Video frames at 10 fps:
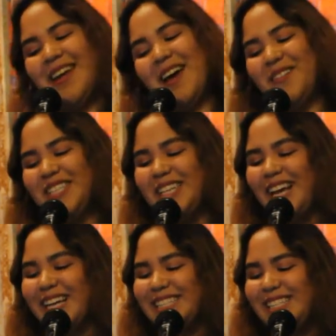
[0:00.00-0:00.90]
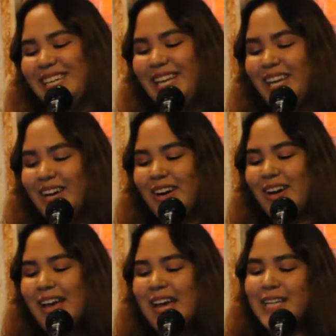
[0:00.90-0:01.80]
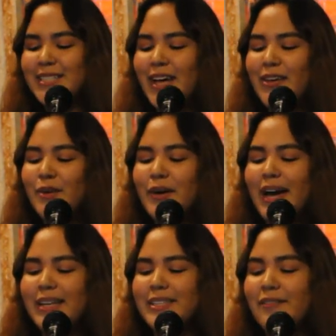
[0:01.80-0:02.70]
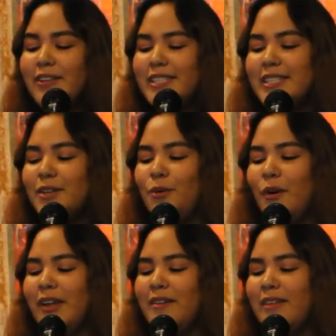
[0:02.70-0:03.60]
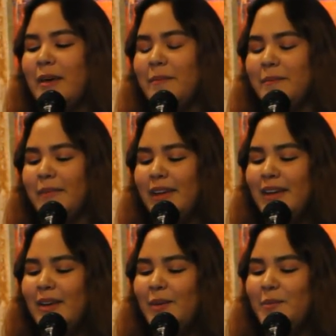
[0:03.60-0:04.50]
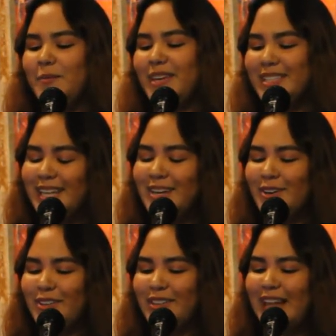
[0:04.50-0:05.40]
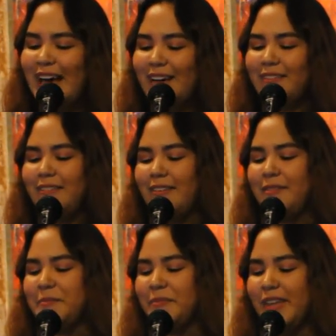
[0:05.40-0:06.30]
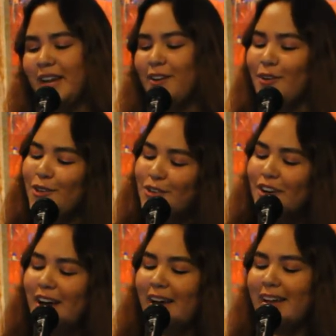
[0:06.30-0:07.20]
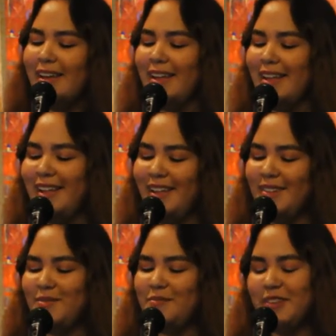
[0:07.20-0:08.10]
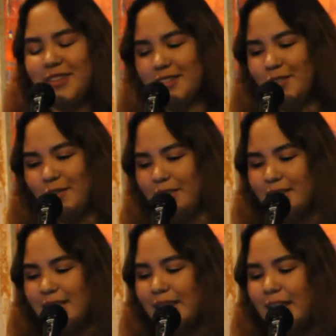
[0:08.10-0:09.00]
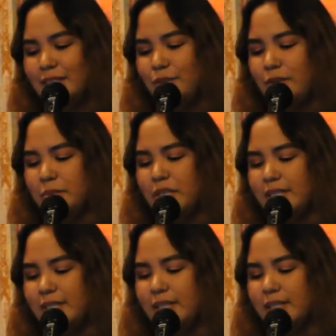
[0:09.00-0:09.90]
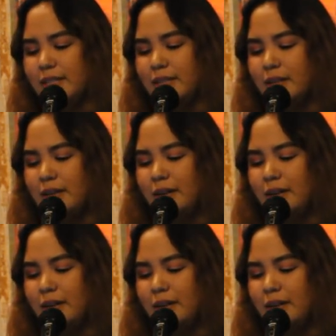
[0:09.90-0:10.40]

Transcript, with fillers: I wish I could sit here and tell you guys every single one of them, because I know you'd laugh, and I know you'd cry, but the truth is I can't do them justice.